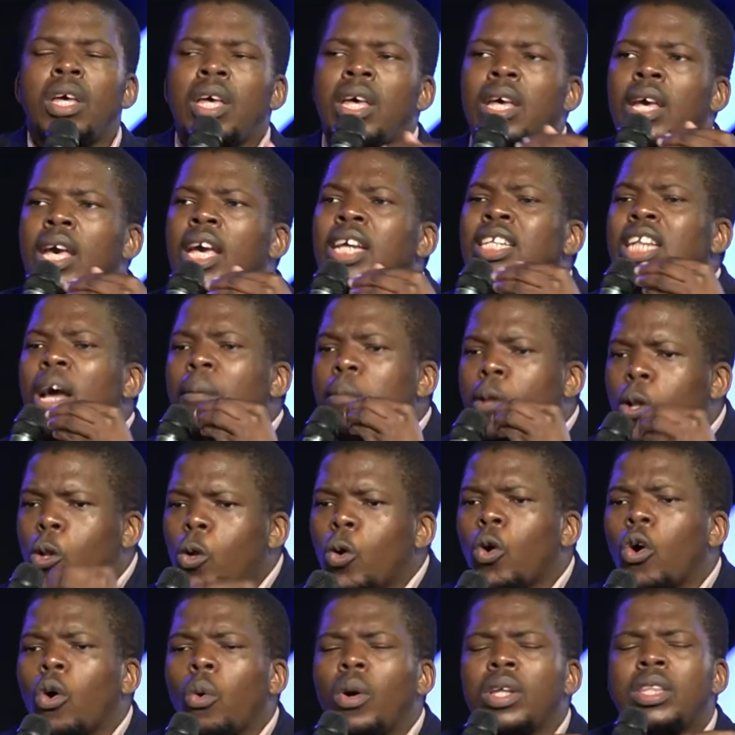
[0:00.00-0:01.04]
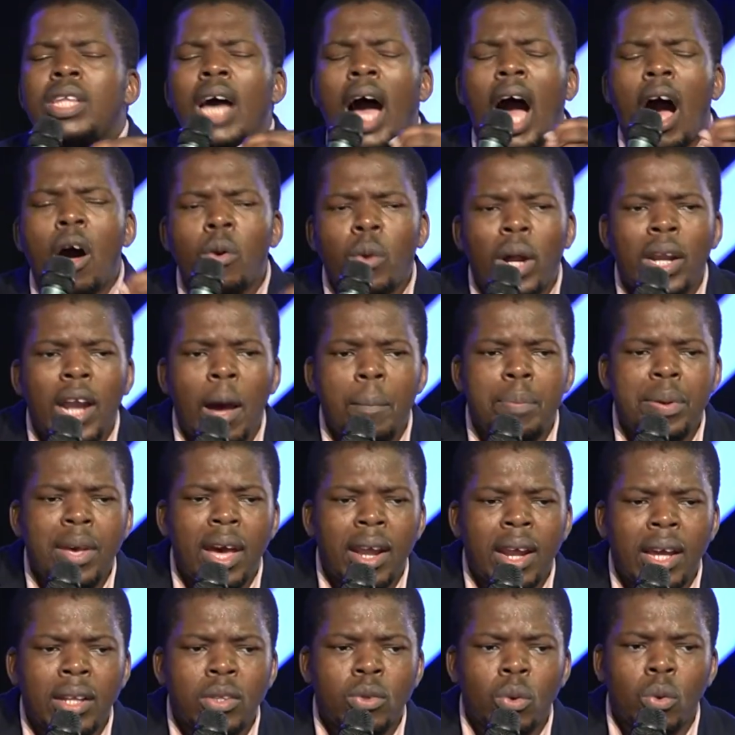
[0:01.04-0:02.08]
Into ebuhlungu with the outward
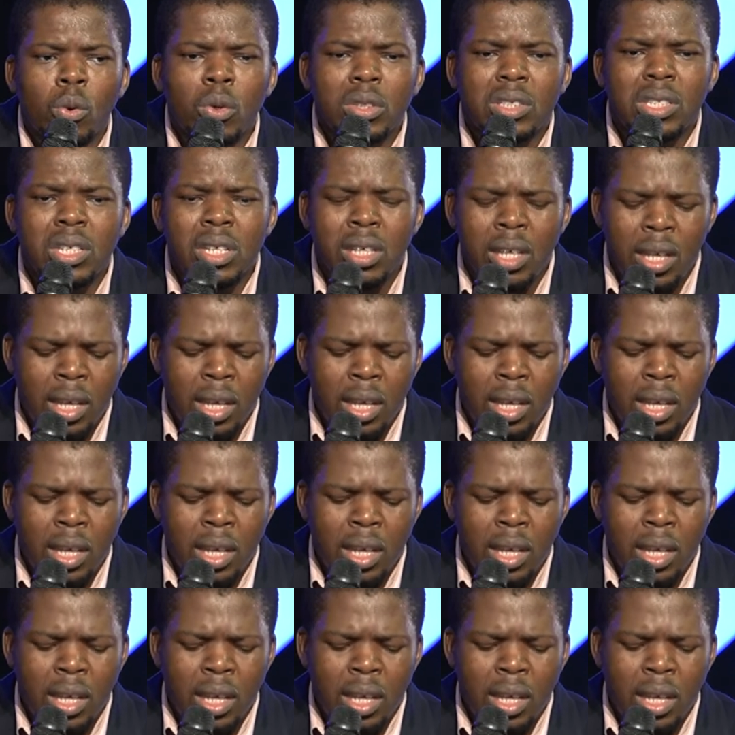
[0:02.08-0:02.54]
appearance ukuthi